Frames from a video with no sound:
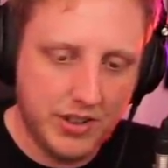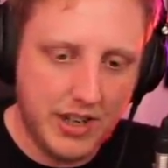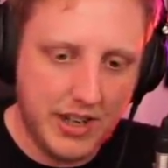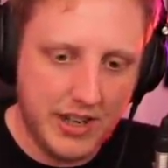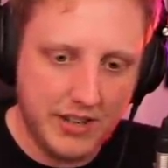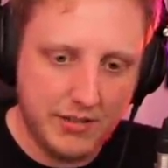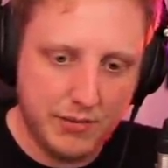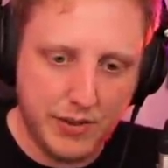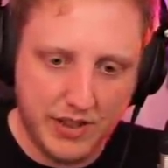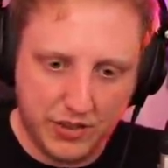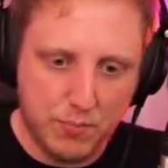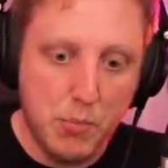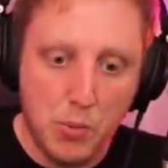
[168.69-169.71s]
uh, for
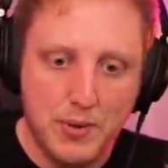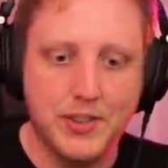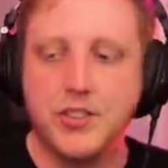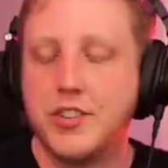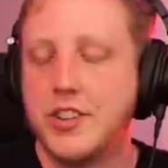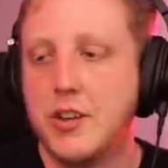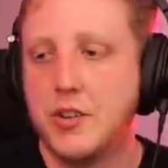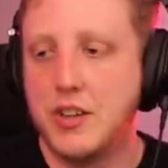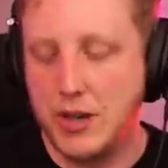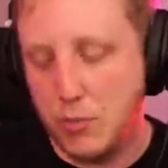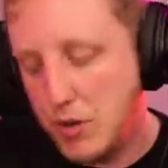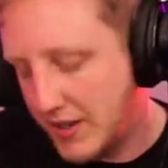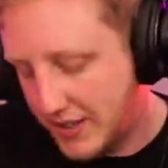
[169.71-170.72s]
this moment, and I was
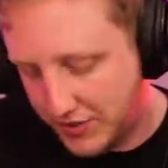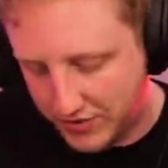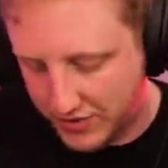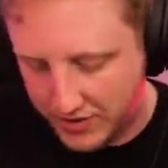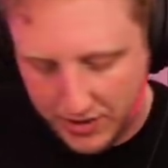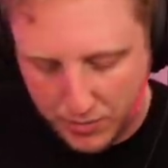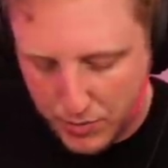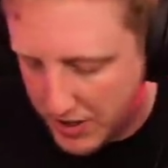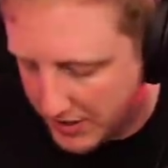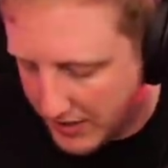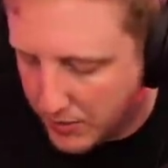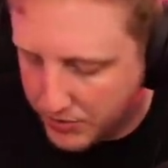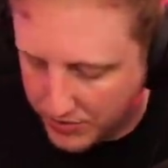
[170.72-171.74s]
like, well, this isn't gonna work
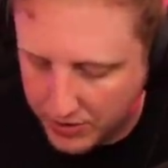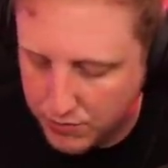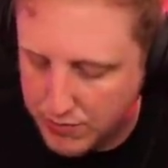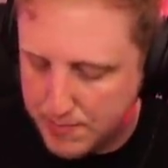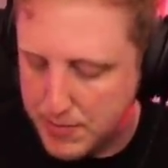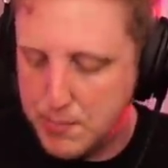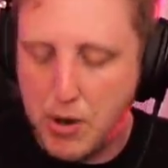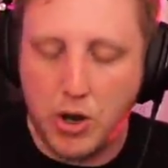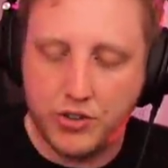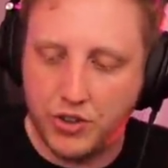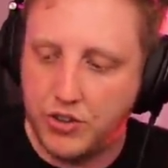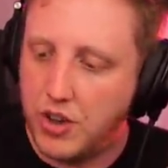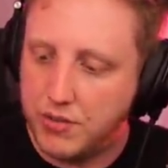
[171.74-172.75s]
now. It's gonna rip the
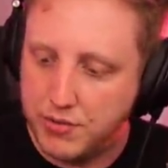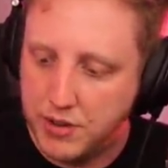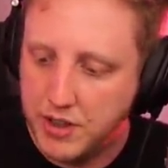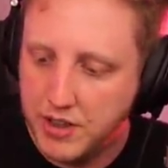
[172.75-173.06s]
boxes off.